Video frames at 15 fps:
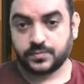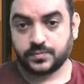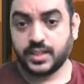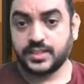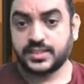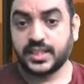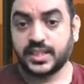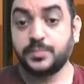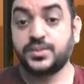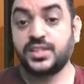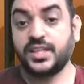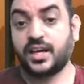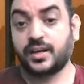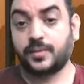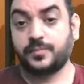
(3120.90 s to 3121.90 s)
I'll say
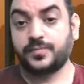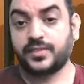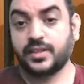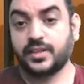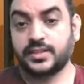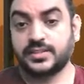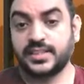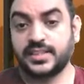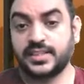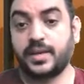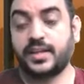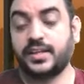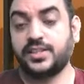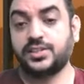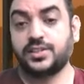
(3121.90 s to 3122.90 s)
MGR, asset
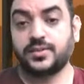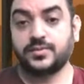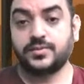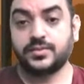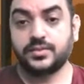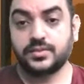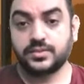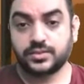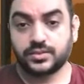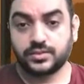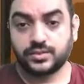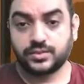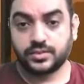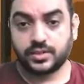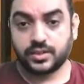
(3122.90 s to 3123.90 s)
manager.
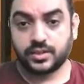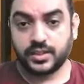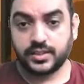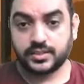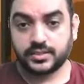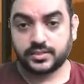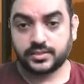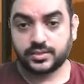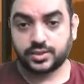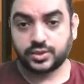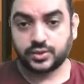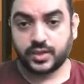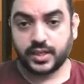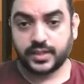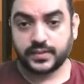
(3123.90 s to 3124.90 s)
So, or I'll just
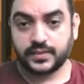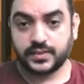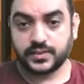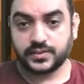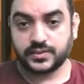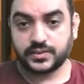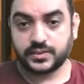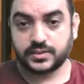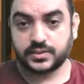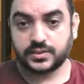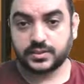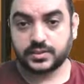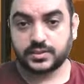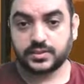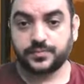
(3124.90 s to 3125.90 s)
show like
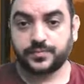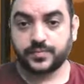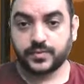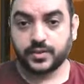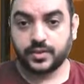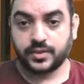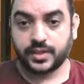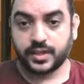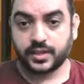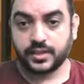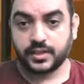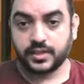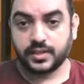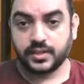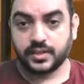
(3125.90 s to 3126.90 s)
this. Okay.
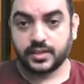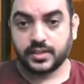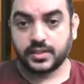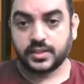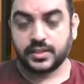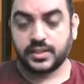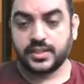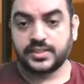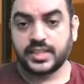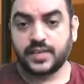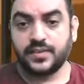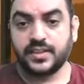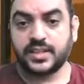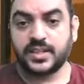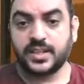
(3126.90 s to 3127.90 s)
He's
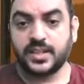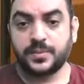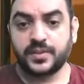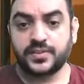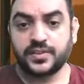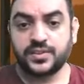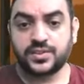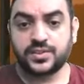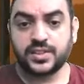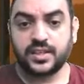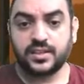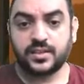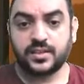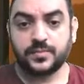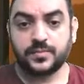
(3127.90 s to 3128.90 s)
having 30%
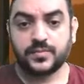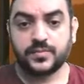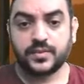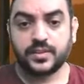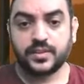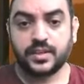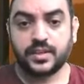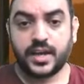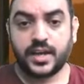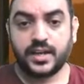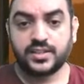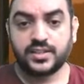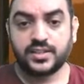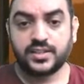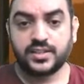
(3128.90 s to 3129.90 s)
share and
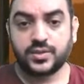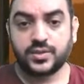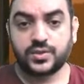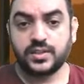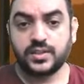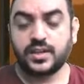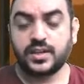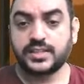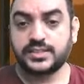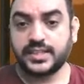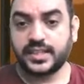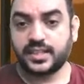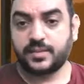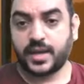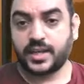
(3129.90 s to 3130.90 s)
is also the
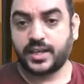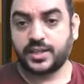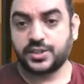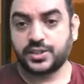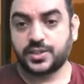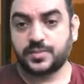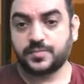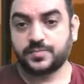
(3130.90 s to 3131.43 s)
asset manager.